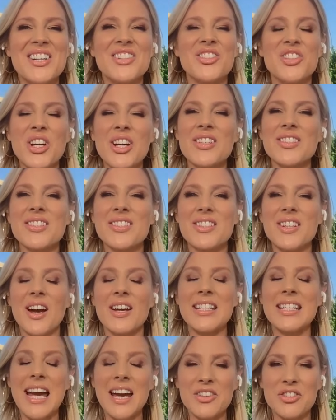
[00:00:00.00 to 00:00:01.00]
just
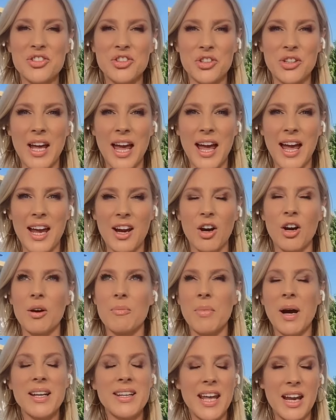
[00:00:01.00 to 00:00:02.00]
yesterday, or
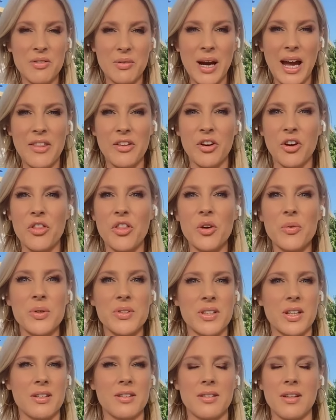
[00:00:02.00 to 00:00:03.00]
Monday rather, there
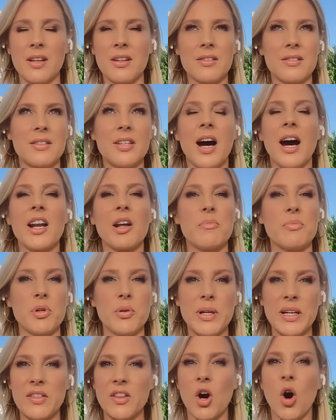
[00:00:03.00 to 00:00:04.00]
was a ton of
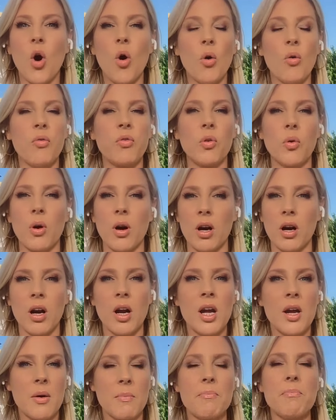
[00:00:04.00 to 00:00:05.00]
booing, the whole floor
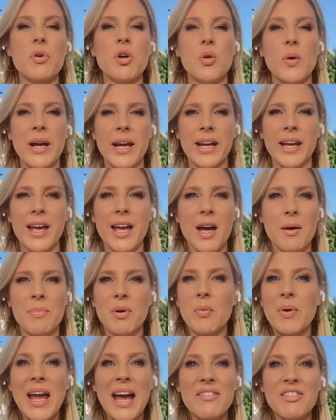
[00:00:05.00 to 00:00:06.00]
booing.
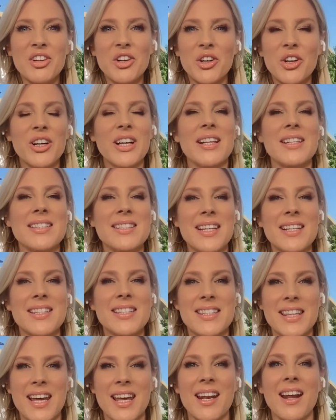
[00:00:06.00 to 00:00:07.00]
But we haven't heard it
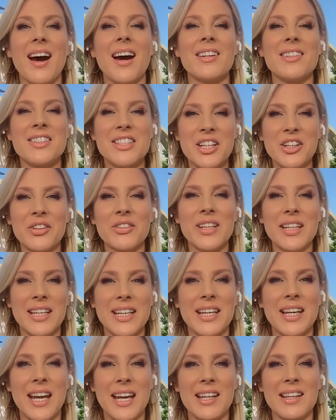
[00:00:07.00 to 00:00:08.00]
since then until
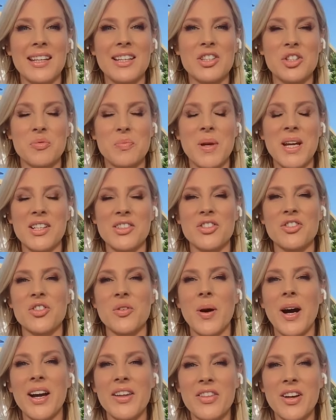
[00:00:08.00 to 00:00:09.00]
Nikki Haley's speech. And
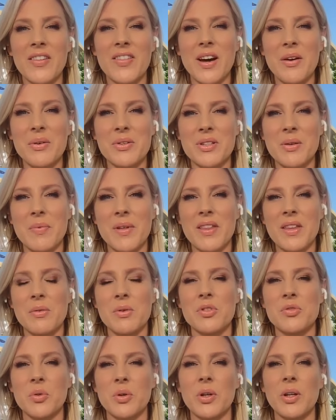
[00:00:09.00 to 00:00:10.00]
so I thought that was something that
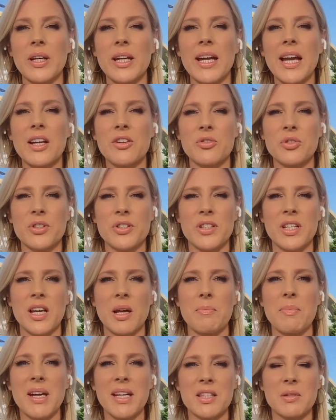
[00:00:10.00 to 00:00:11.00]
was really
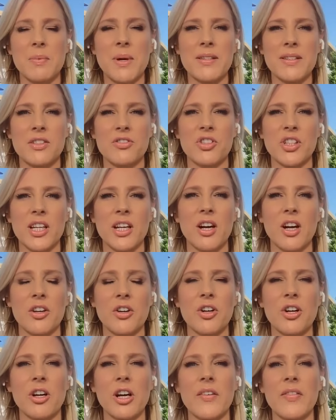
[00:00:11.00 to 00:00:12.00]
interesting, mixed messaging on
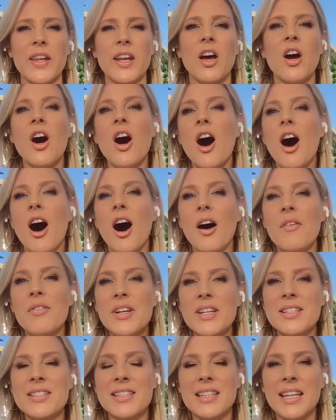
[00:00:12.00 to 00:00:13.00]
her. And then
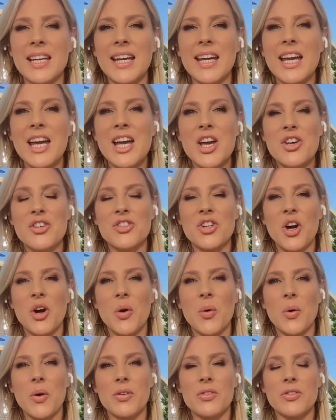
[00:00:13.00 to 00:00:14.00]
obviously,
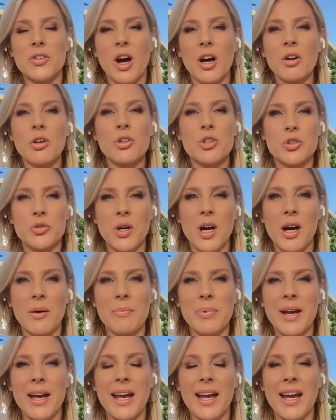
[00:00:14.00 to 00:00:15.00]
so Donald
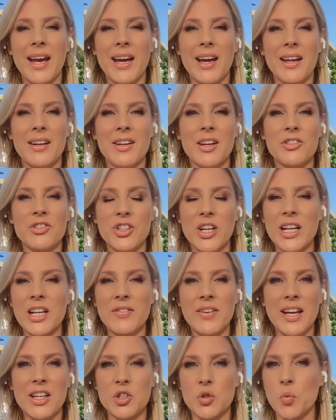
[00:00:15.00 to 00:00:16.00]
Trump and J.D.
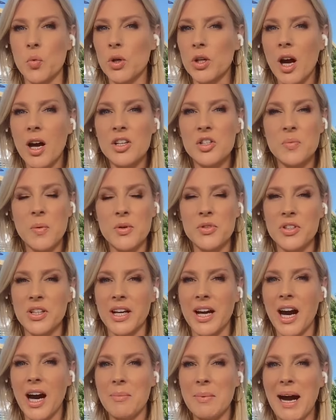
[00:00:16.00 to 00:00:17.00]
Vance were not supposed to
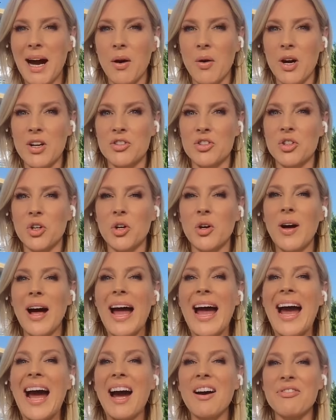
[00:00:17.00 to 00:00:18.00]
come out
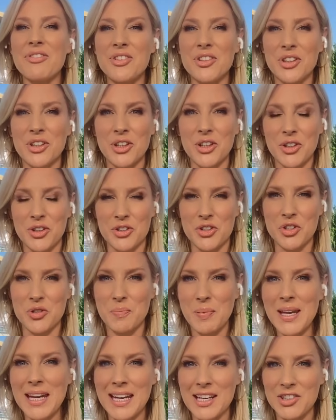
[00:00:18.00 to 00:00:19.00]
until after her
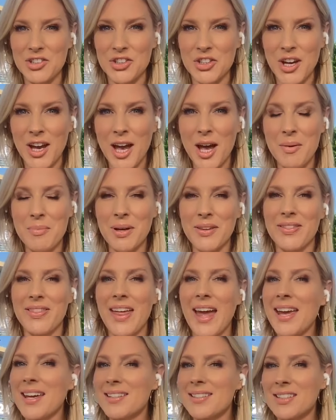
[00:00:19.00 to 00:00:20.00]
speech, but
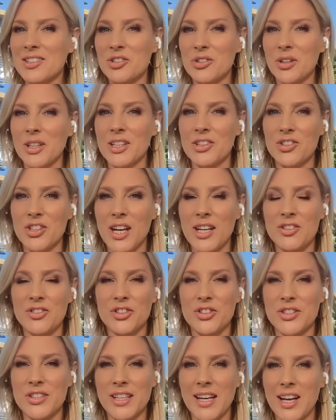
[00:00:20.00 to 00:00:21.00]
they essentially changed
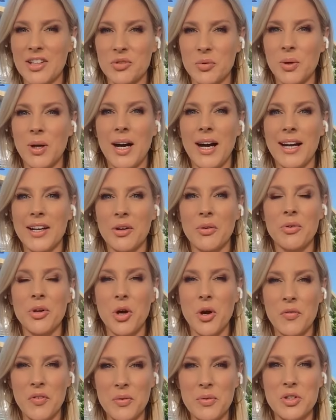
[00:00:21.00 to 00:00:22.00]
the schedule. I don't
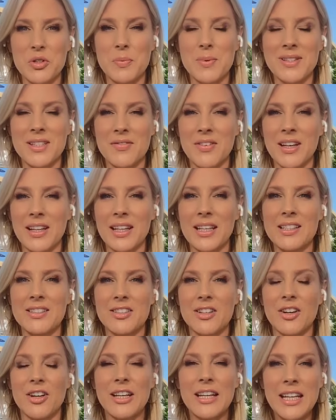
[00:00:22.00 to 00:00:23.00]
know if it was specifically
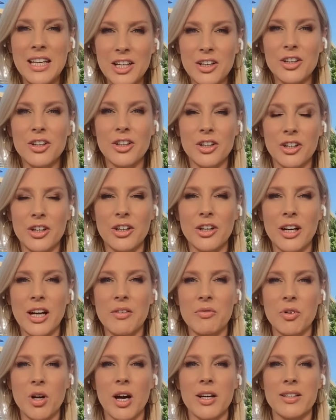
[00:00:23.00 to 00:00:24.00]
to hear her
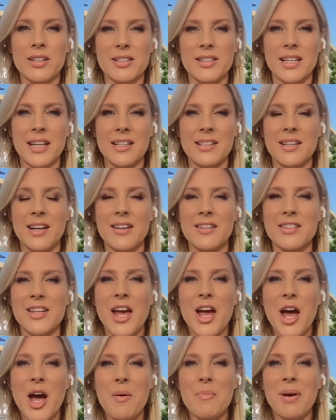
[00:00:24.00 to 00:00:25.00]
and Ron DeSantis,
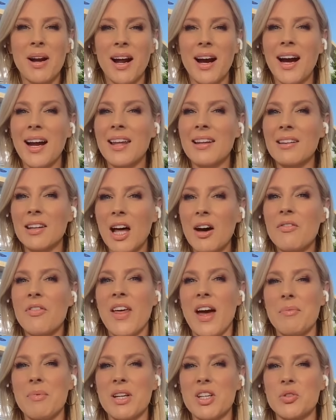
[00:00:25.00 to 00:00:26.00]
but I love
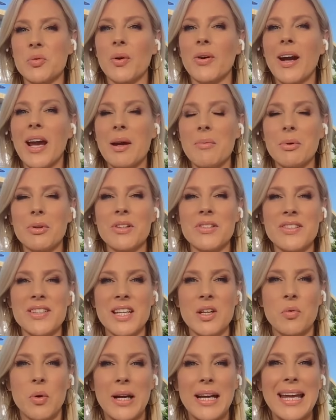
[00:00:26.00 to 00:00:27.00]
that because we were able to
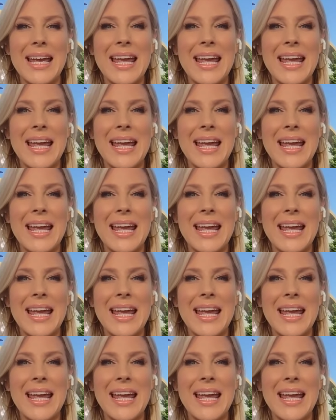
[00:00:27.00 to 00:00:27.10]
see what